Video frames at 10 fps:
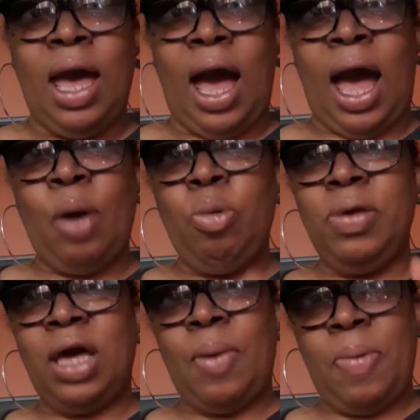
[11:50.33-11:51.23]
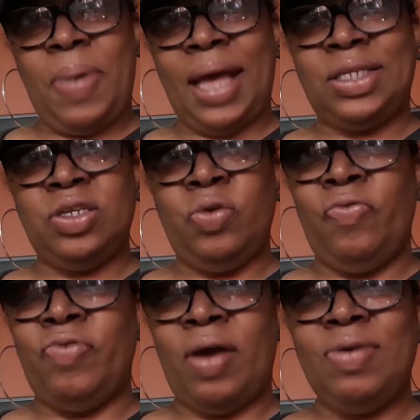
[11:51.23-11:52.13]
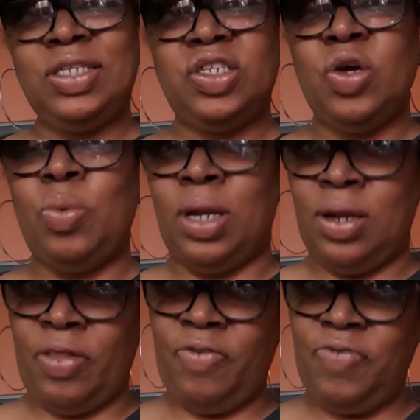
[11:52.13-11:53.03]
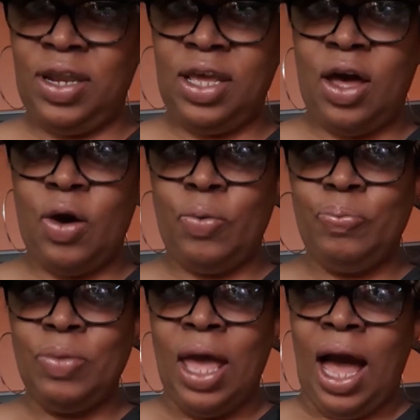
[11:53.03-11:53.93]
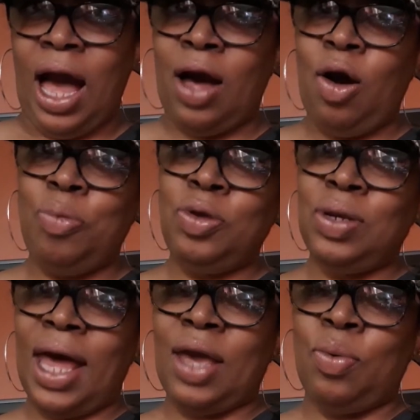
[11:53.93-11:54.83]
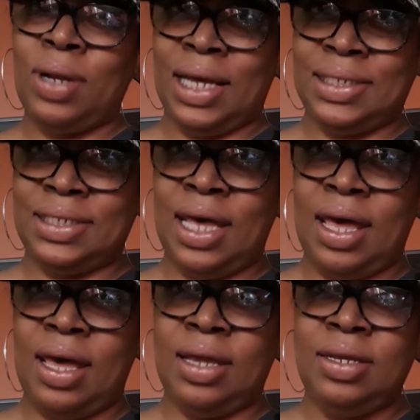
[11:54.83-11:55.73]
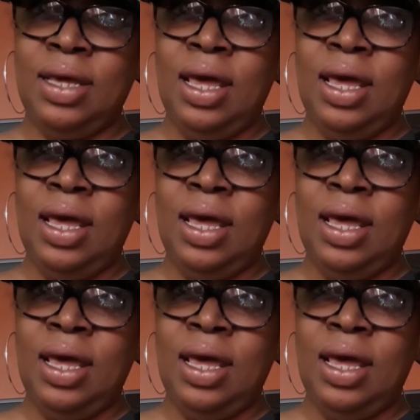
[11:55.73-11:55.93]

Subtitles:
I will be coming back to you very soon with another video. I hope you like what I said.